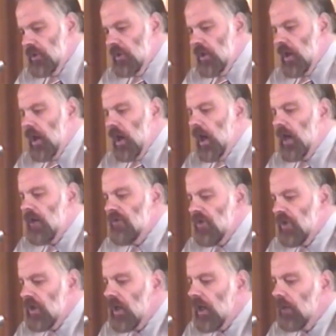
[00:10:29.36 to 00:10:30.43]
I
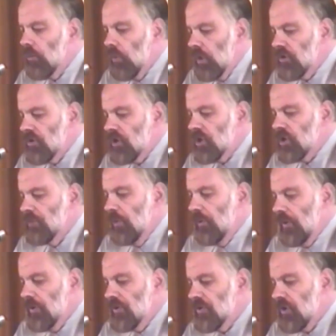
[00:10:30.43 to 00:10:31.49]
think I once
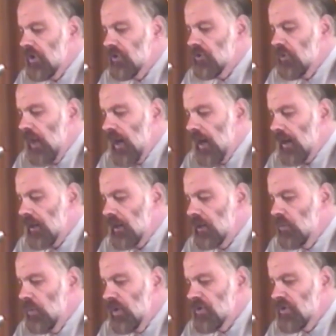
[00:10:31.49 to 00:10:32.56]
experienced a track in
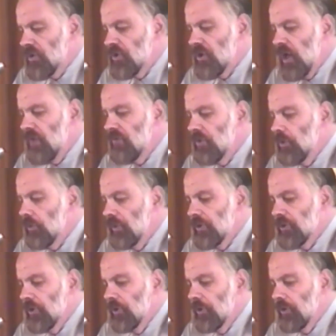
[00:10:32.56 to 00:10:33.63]
which the Savior
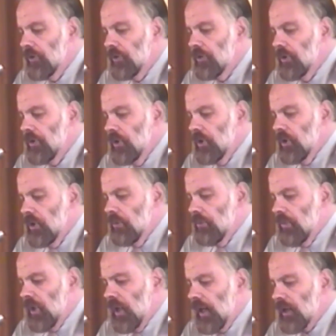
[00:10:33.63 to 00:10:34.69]
returned
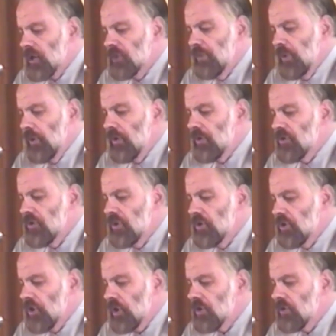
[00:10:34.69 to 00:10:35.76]
but I experienced it
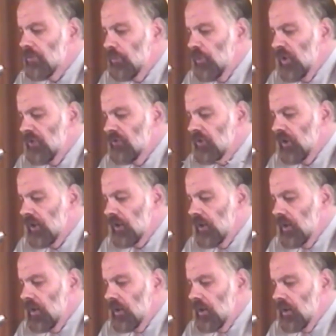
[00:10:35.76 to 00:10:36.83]
just briefly.
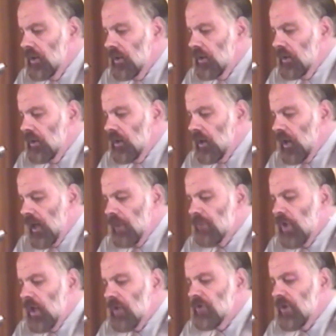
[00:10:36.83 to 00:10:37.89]
I am
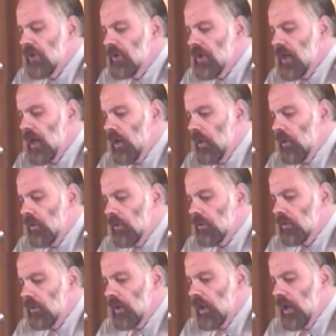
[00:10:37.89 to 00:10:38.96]
not there now.
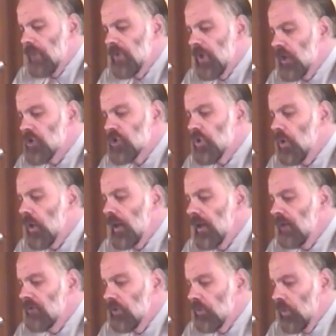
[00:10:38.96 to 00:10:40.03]
I am not sure I
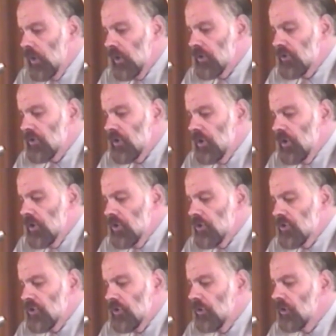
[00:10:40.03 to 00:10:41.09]
ever was.
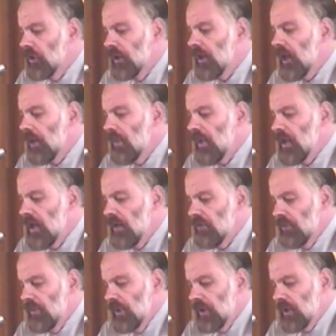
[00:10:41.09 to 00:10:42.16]
Certainly I may never
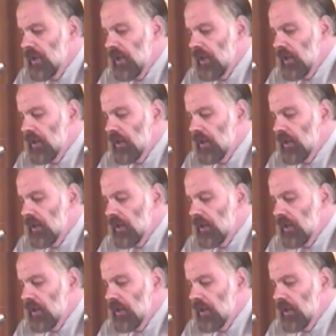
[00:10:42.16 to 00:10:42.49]
be again.